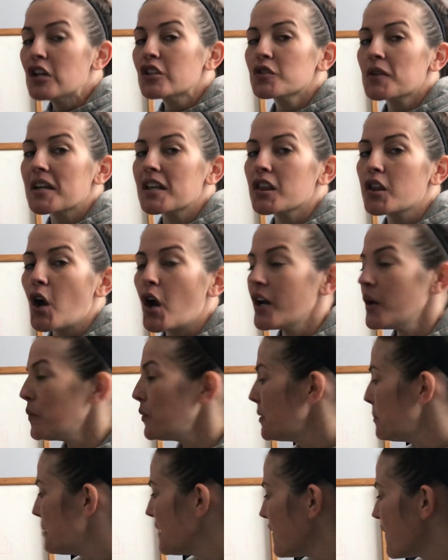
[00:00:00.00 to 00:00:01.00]
So I thought it
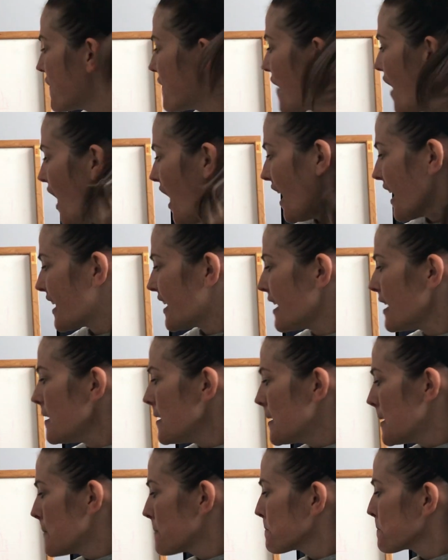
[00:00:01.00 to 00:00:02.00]
would be fun
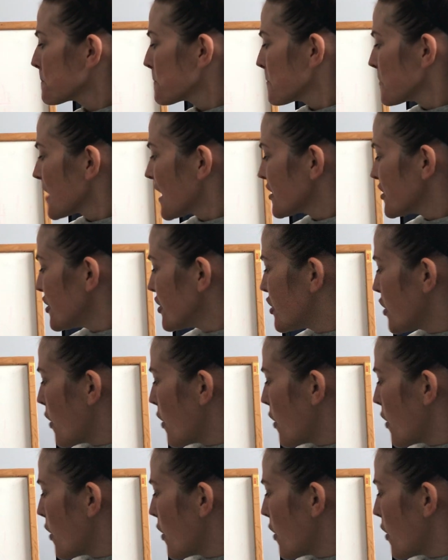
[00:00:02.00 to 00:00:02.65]
to